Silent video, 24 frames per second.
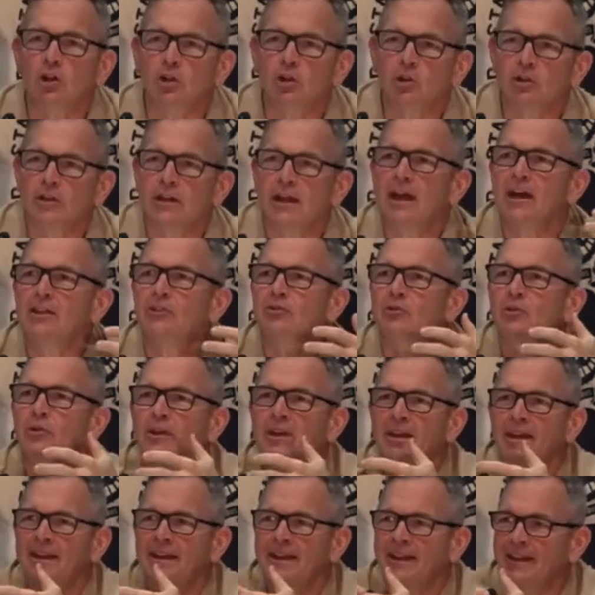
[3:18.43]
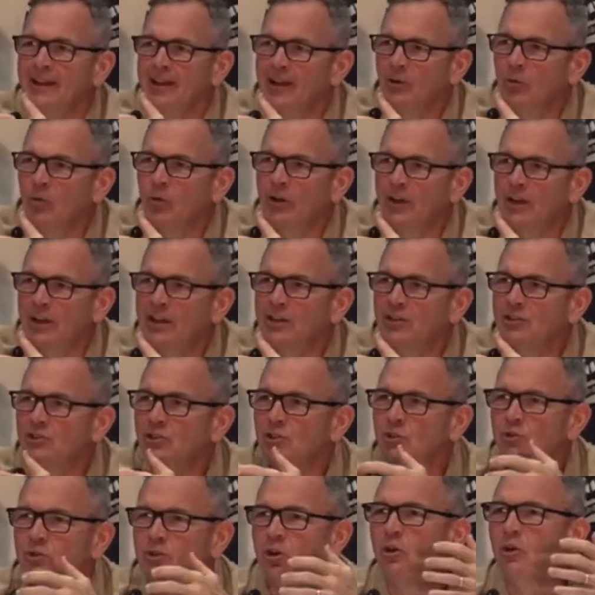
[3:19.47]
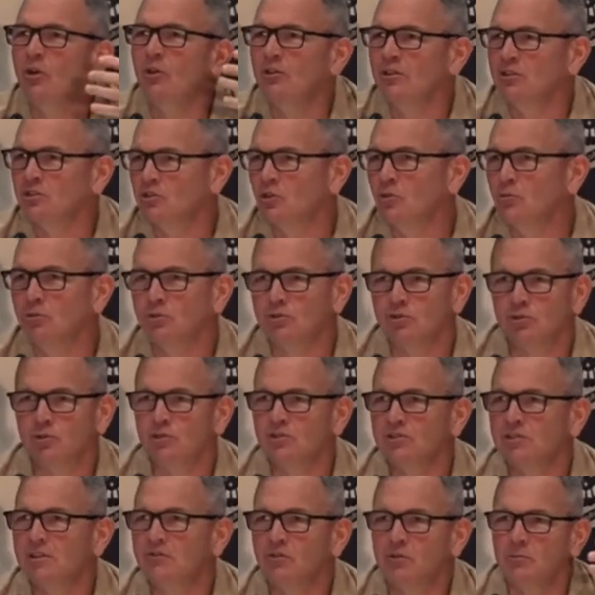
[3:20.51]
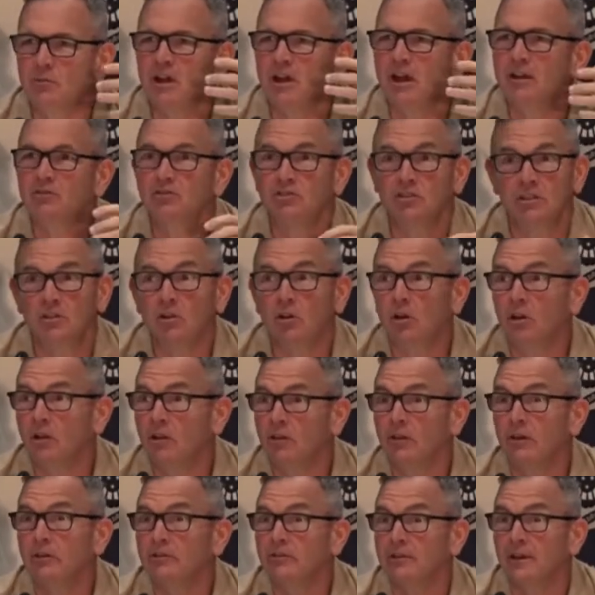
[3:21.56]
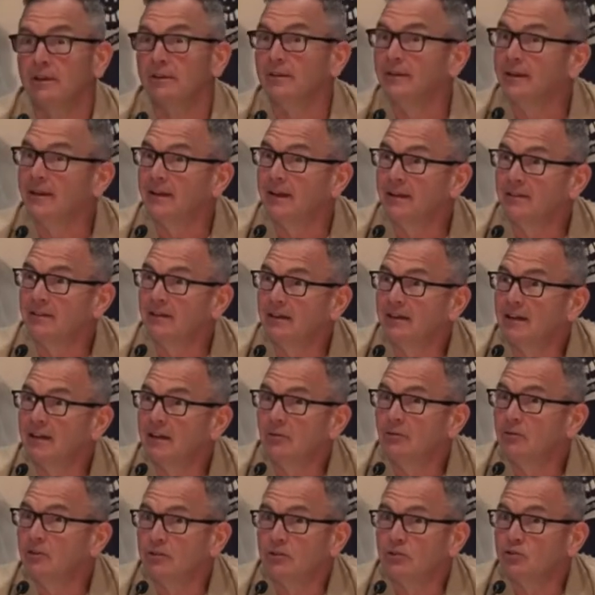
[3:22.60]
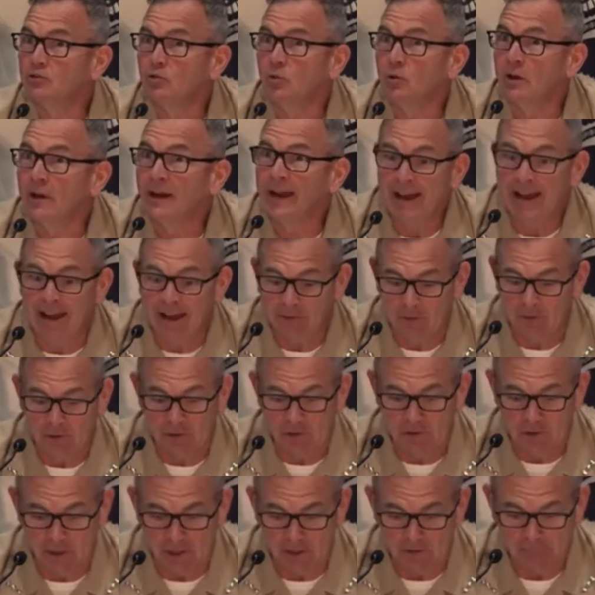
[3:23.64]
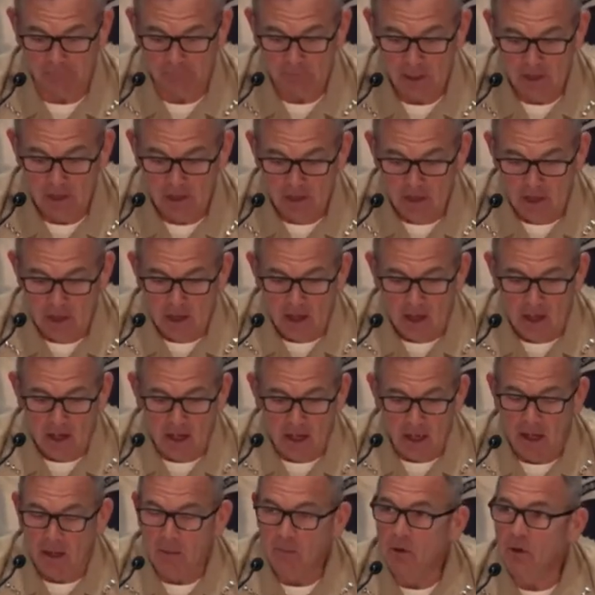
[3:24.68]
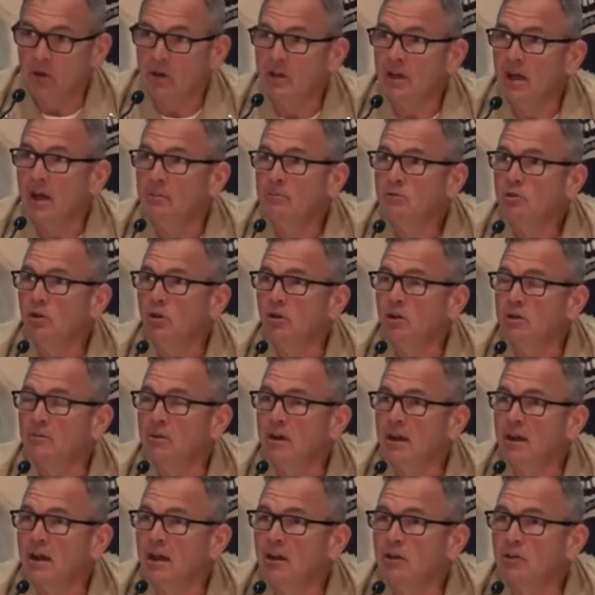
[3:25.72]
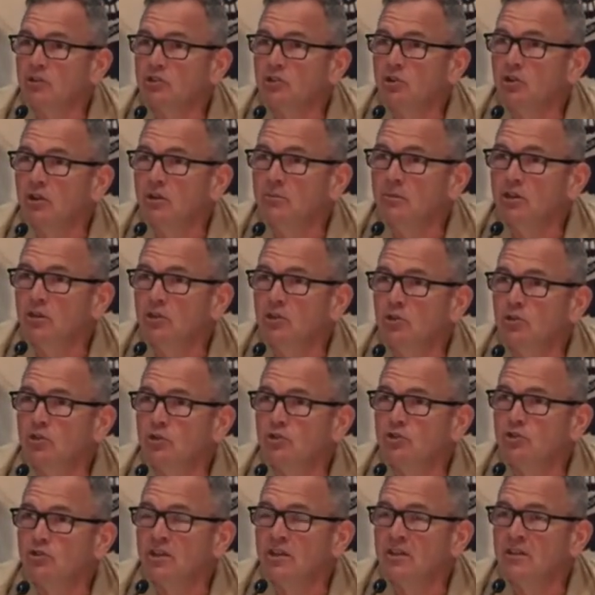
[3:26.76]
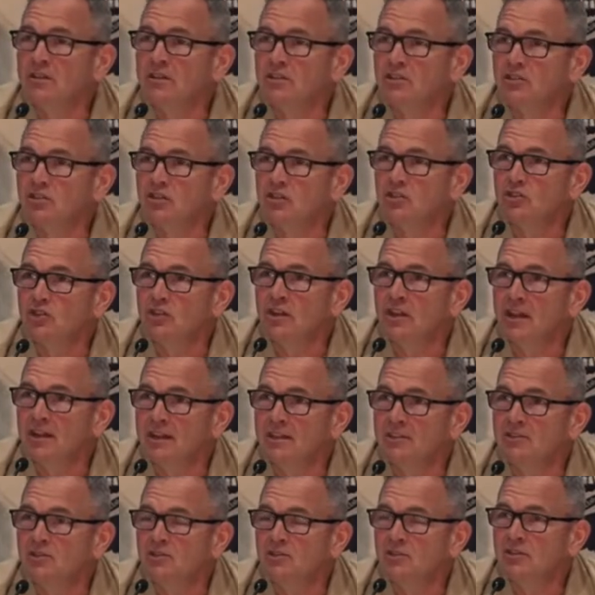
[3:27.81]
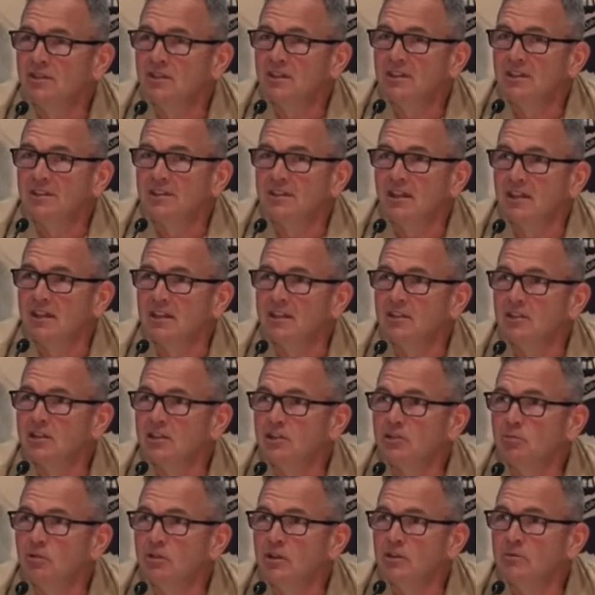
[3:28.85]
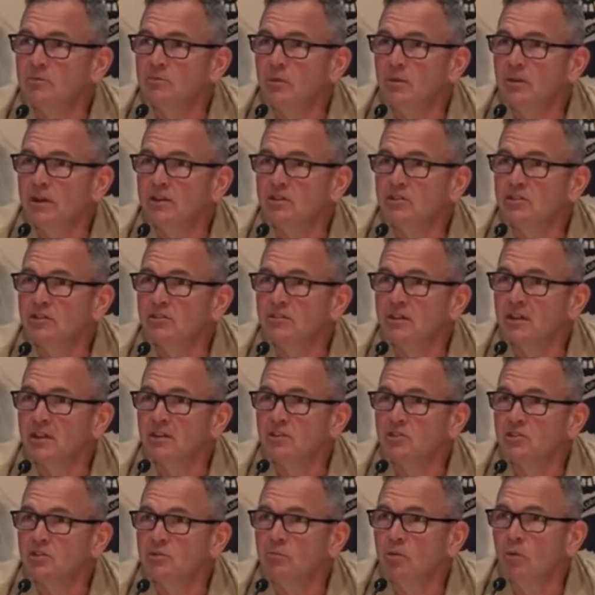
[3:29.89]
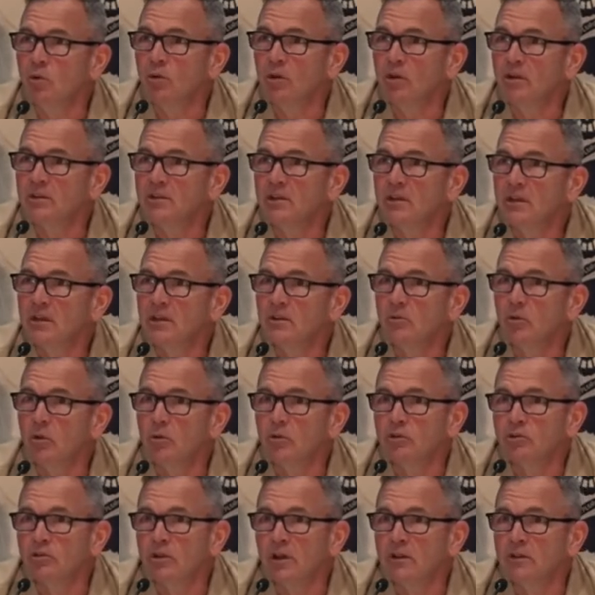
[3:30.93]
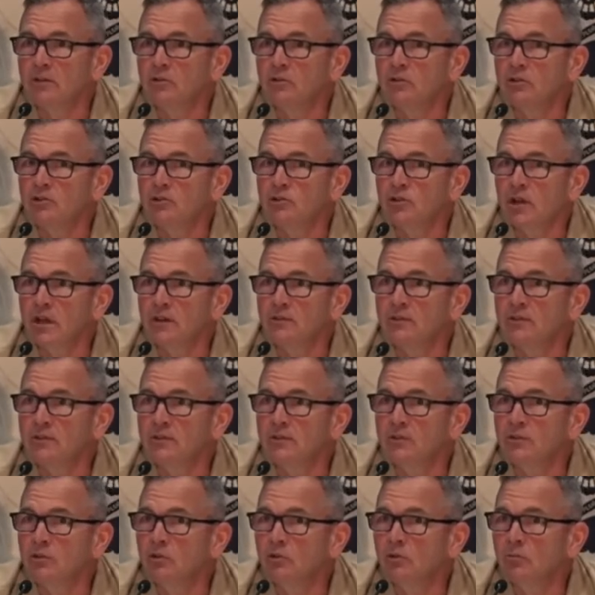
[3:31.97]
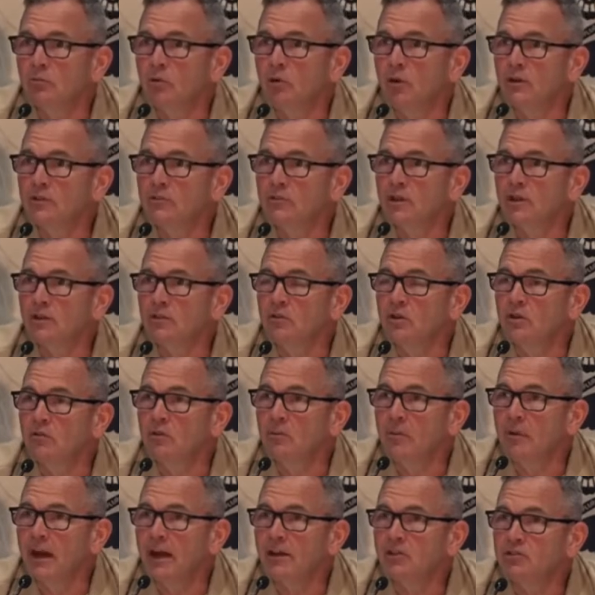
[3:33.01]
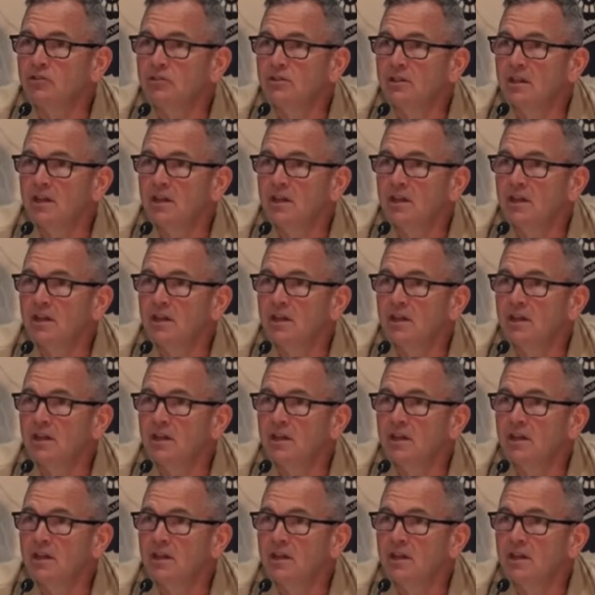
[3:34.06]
gathering, what it can do to harness open source information. I've seen all of those, I think. I don't think there's one I haven't seen. But I'm talking about how it's going to be used in decision aids, taking disparate information that could support what we're trying to do in JADC2 and Project Overmatch,